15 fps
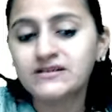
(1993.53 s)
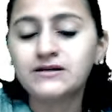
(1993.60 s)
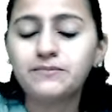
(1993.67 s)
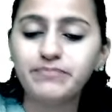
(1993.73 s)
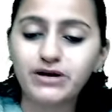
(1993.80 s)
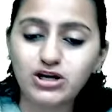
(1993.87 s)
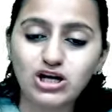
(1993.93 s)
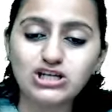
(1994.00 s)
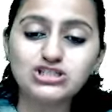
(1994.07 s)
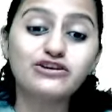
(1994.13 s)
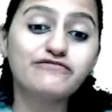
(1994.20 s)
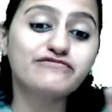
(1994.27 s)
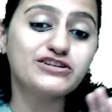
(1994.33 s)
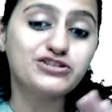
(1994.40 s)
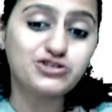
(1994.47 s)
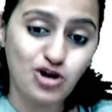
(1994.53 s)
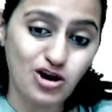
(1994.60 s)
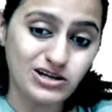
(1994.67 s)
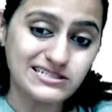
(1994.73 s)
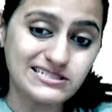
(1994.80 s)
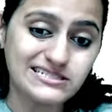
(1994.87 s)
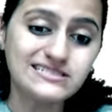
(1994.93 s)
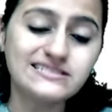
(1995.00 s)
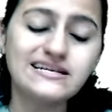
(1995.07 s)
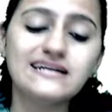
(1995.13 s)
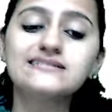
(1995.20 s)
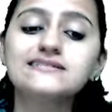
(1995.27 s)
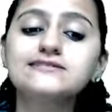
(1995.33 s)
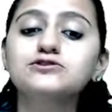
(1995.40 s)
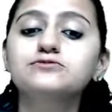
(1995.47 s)
Because of the toxin, that's
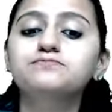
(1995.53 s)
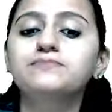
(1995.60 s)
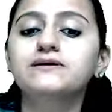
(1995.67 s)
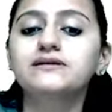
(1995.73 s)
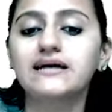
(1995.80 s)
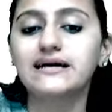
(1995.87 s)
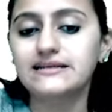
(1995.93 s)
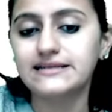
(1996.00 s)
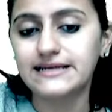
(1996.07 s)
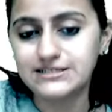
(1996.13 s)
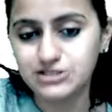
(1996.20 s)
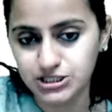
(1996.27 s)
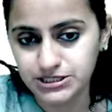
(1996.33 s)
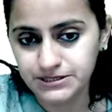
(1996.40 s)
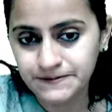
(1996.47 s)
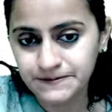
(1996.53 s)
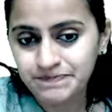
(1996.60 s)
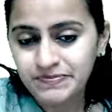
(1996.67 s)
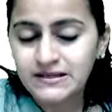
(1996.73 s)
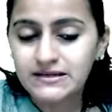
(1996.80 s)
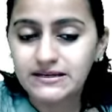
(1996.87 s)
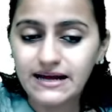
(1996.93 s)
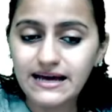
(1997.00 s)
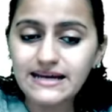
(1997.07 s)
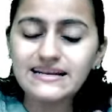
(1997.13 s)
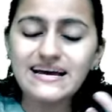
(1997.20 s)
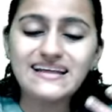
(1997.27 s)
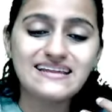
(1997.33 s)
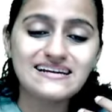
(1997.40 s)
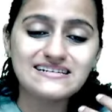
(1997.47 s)
a super antigen. Right?
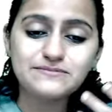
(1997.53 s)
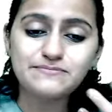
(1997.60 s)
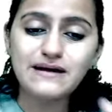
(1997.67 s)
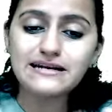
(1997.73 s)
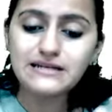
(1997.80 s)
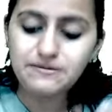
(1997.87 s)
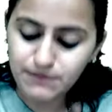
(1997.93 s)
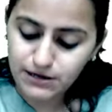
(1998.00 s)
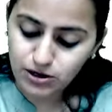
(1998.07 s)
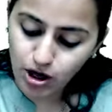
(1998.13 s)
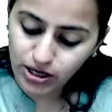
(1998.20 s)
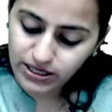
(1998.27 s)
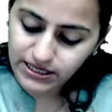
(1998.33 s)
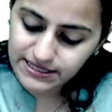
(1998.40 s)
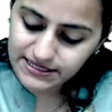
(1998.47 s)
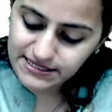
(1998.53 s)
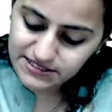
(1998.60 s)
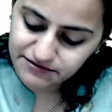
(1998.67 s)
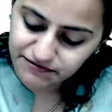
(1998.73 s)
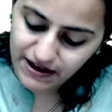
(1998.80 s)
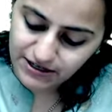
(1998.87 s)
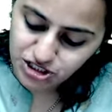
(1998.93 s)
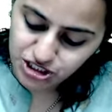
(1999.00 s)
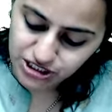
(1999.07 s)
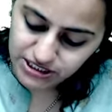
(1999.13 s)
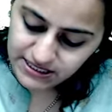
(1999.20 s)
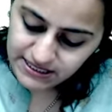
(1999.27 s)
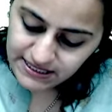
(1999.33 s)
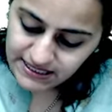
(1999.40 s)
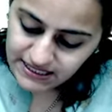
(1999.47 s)
And there is multiple organ dysfunction.
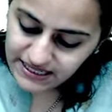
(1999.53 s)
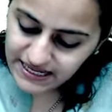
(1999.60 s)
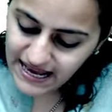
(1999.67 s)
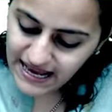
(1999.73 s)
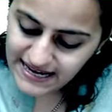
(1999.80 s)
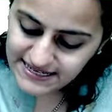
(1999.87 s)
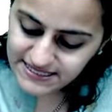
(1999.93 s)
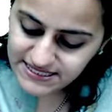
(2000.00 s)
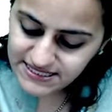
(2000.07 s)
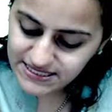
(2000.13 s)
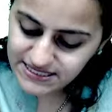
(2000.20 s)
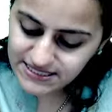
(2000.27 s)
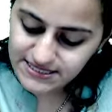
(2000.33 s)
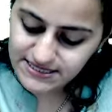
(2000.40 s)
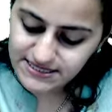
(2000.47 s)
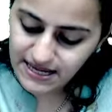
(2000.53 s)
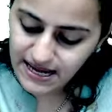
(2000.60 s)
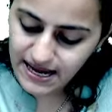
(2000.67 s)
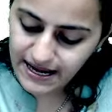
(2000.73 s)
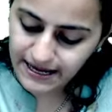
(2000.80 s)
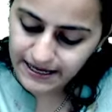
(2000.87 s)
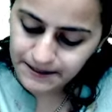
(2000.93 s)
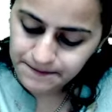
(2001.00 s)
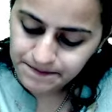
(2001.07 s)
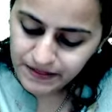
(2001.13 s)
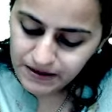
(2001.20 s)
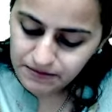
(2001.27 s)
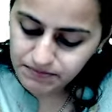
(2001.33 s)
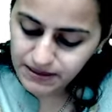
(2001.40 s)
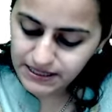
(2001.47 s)
Creatinine is high.
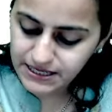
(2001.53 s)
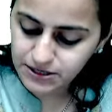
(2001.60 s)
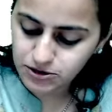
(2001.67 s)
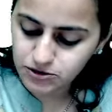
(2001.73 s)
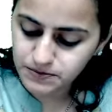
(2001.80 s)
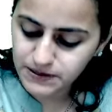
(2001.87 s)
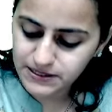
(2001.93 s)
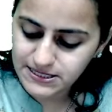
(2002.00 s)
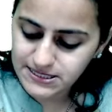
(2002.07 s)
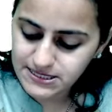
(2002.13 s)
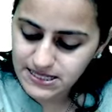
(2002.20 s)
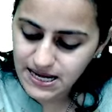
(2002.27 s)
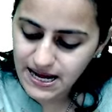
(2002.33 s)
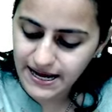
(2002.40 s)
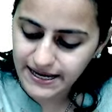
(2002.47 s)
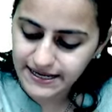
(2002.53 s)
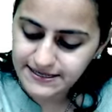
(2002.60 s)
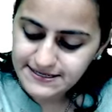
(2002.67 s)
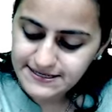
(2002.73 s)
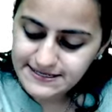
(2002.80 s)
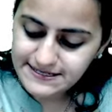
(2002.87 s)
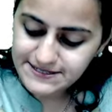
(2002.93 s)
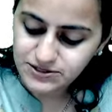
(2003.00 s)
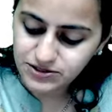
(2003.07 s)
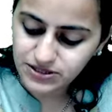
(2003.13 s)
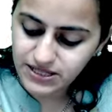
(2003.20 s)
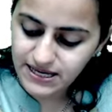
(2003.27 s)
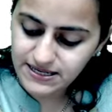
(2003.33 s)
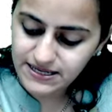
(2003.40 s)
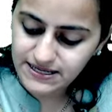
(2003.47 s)
Bilirubin is high. So,
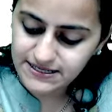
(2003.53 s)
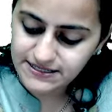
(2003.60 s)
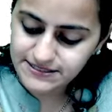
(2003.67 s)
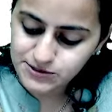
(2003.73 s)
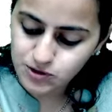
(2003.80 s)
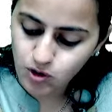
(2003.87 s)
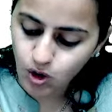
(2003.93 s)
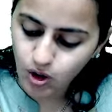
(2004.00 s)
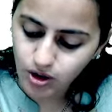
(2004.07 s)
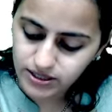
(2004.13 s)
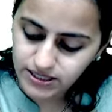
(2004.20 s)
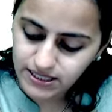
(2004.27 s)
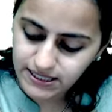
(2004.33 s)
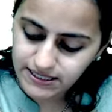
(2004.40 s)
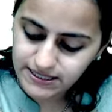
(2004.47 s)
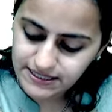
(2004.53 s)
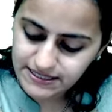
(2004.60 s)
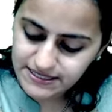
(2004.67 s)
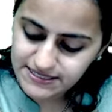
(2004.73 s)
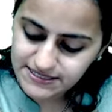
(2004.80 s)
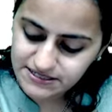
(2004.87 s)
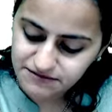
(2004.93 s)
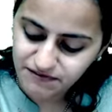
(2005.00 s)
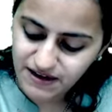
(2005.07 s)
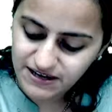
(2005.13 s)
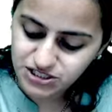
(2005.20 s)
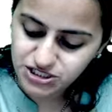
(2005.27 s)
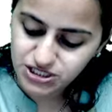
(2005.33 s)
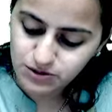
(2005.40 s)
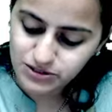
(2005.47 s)
there is organ
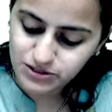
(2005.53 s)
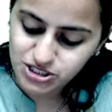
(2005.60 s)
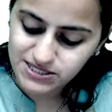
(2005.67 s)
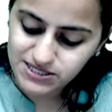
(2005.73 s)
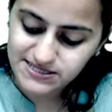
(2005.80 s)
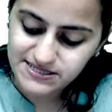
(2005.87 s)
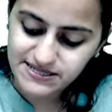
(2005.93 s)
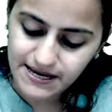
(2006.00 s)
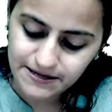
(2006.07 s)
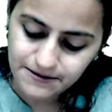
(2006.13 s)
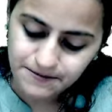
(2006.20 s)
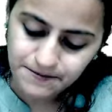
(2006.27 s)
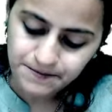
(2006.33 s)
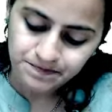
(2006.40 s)
dysfunction which is there.